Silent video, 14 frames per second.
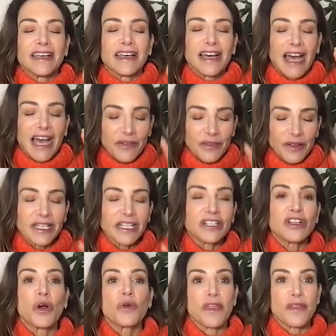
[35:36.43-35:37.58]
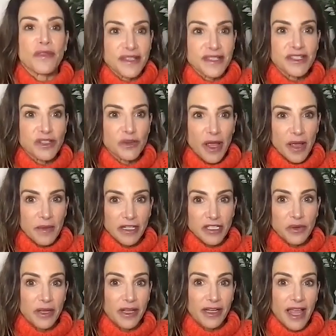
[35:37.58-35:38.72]
I really know that this is the way I'm going to do
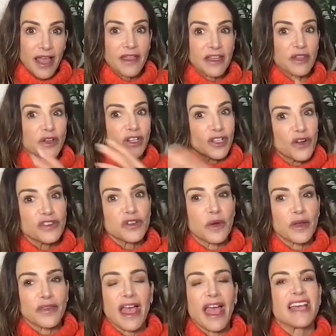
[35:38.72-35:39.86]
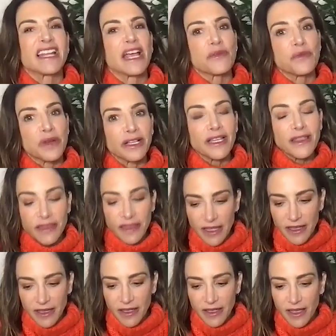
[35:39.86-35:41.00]
it. And then you close it with, and I really think
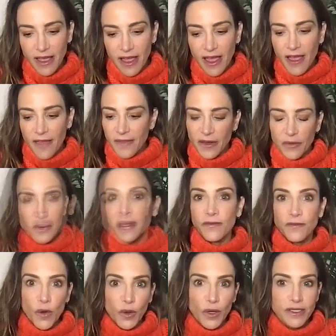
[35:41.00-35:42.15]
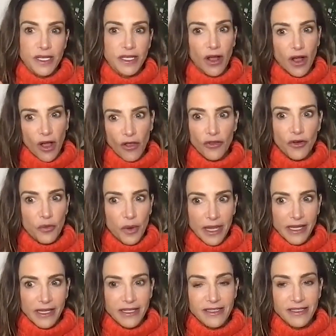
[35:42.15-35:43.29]
that if we can focus on other
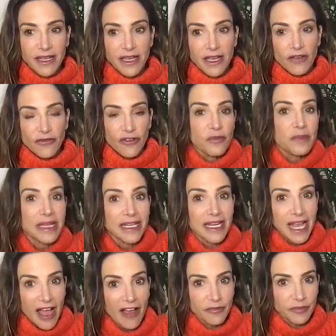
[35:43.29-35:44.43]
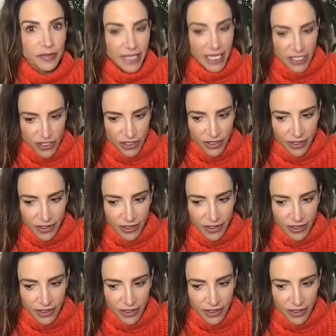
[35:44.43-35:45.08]
ways for me to have pleasure